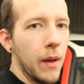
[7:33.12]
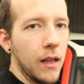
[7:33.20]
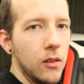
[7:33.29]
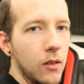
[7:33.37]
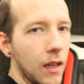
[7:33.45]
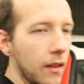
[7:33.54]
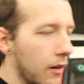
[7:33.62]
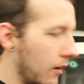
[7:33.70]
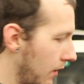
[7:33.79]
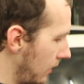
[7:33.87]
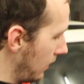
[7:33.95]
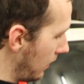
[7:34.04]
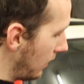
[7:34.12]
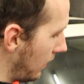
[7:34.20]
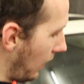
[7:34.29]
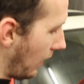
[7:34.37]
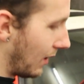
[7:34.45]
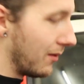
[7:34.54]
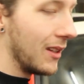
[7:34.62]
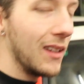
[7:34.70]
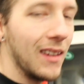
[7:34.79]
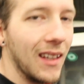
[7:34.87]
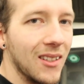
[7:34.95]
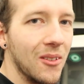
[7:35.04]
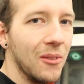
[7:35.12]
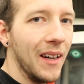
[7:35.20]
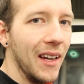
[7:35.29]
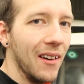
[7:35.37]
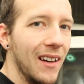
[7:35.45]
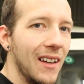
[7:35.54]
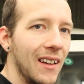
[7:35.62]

back together and give it a test fire.